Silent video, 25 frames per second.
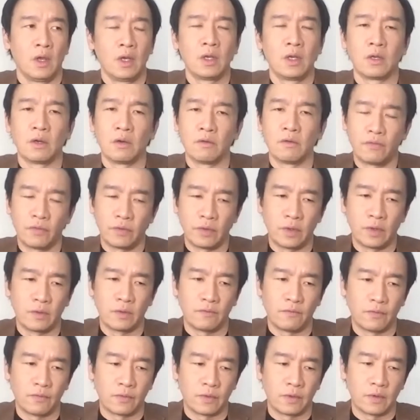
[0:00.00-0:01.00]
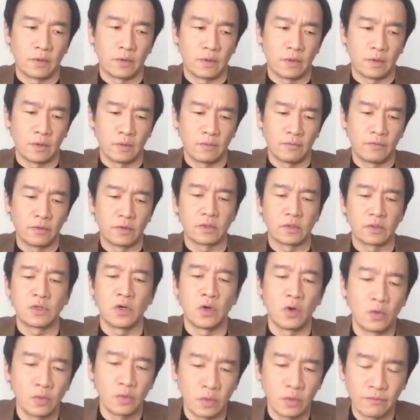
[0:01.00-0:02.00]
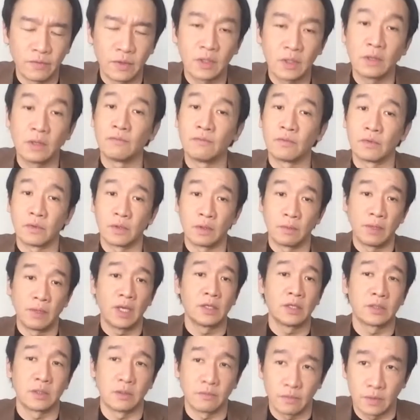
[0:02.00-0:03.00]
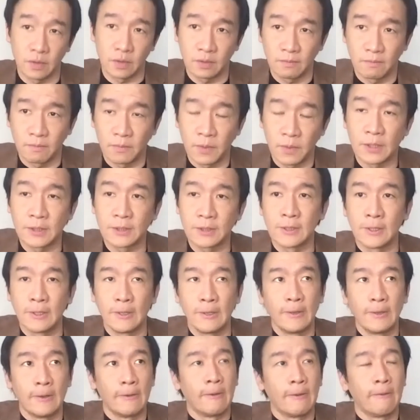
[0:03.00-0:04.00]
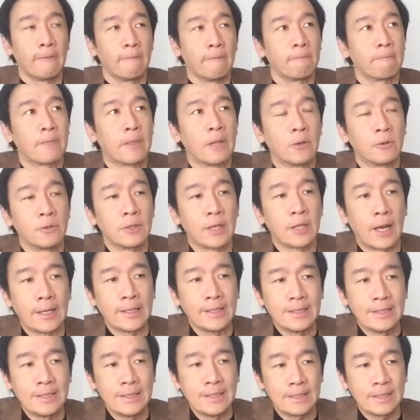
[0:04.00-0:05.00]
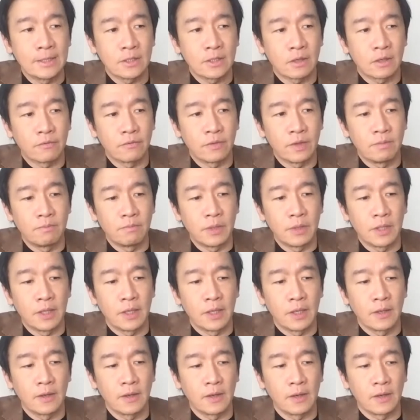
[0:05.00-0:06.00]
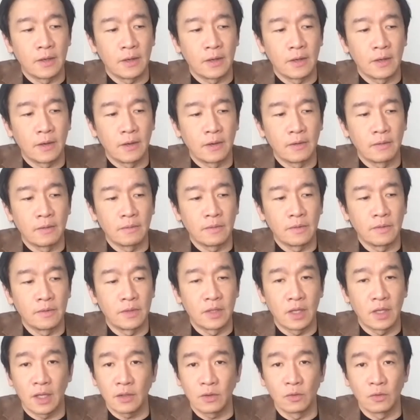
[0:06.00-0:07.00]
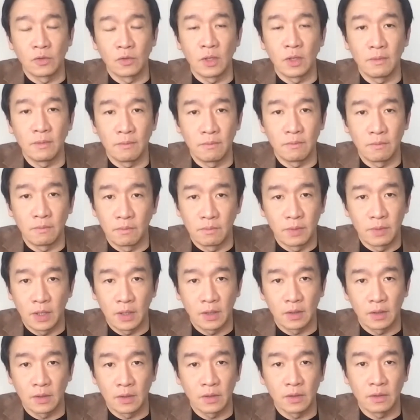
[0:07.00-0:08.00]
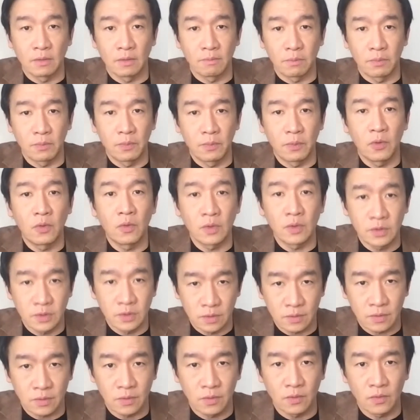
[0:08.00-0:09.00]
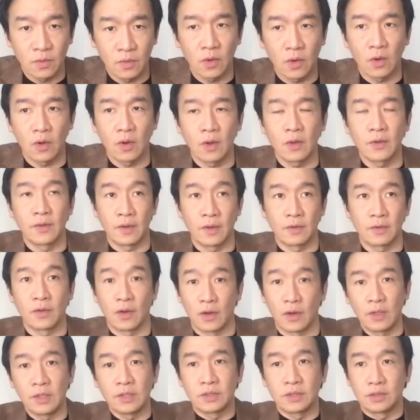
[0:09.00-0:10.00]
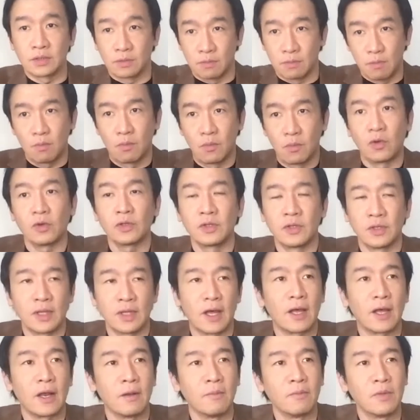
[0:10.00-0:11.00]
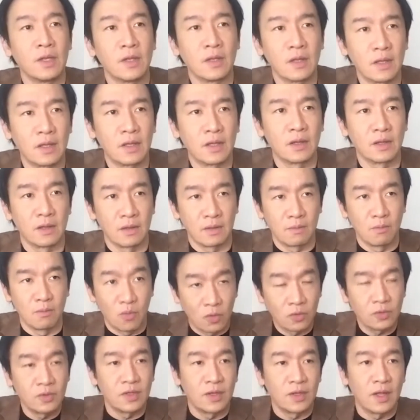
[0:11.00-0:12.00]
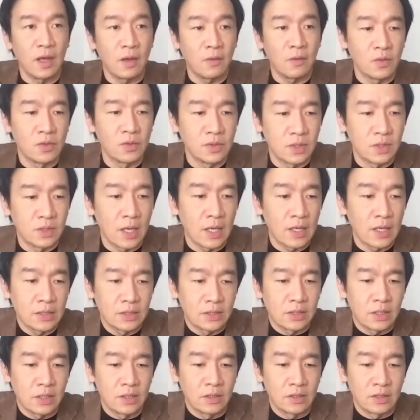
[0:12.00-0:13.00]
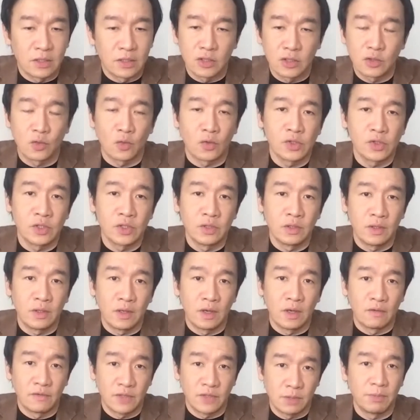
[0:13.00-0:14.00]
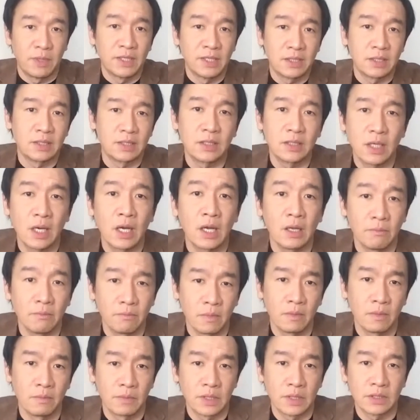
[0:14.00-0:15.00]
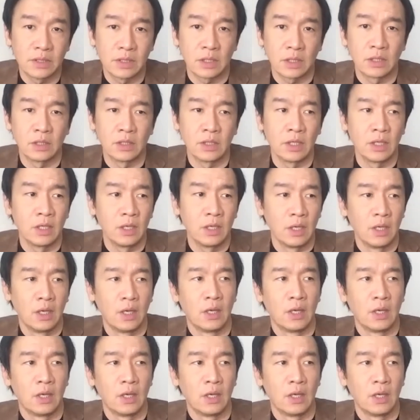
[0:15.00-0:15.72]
you know, for the for the for the tone of it and for the pace of it. But you know, the idea of it being uh, death only being another portal, th- there is more to that. I mean, and more to that was that it's a distortion of space and time, basically.